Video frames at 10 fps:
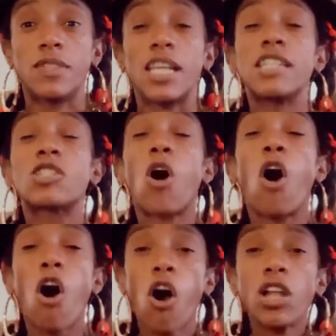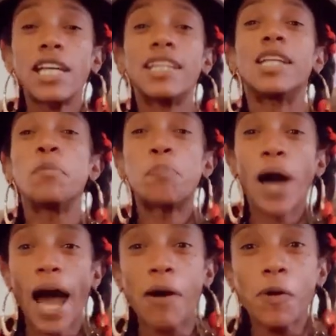It's all in the
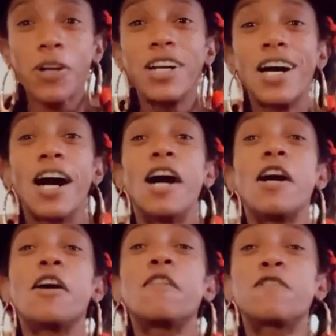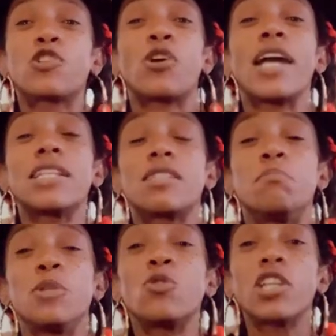power of
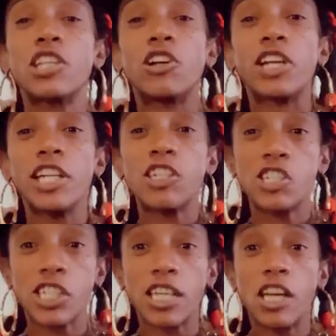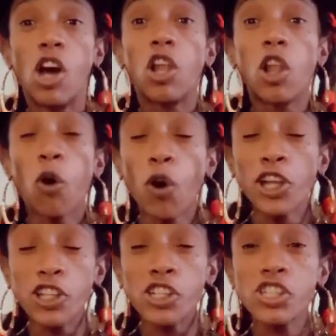transmuting your energy.
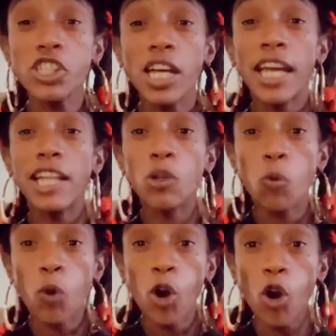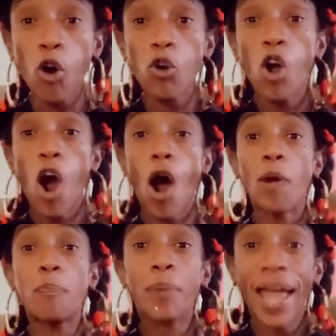Lawyers in the world
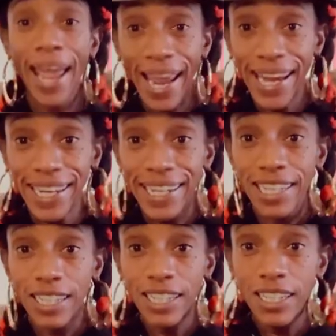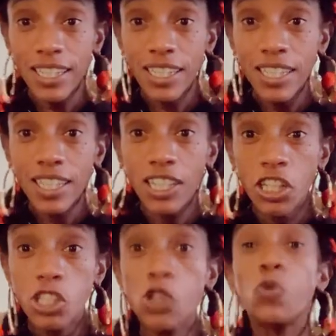are paid
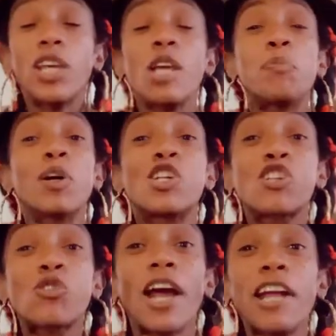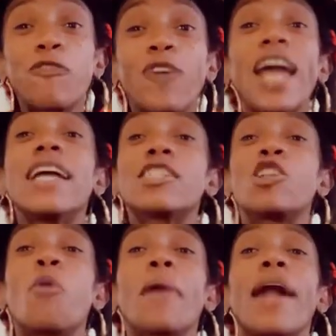to keep a straight face
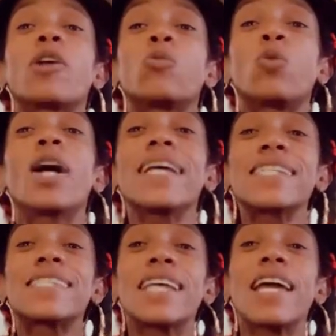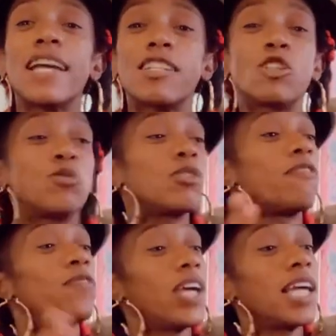no matter what is said to
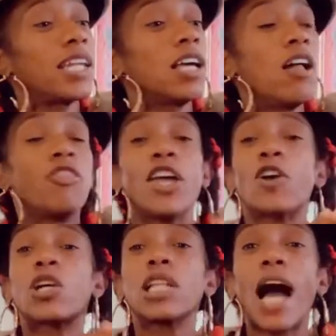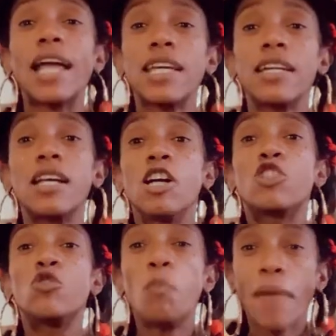defend their client
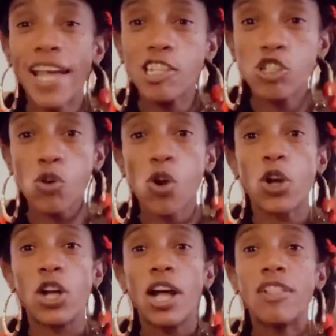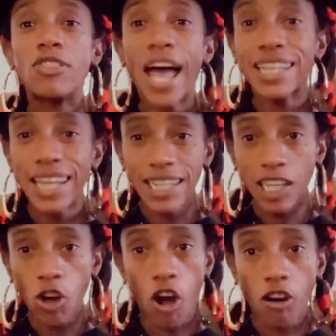to make sure that they
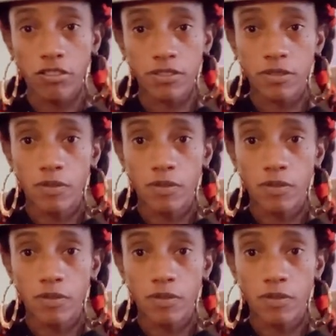get off.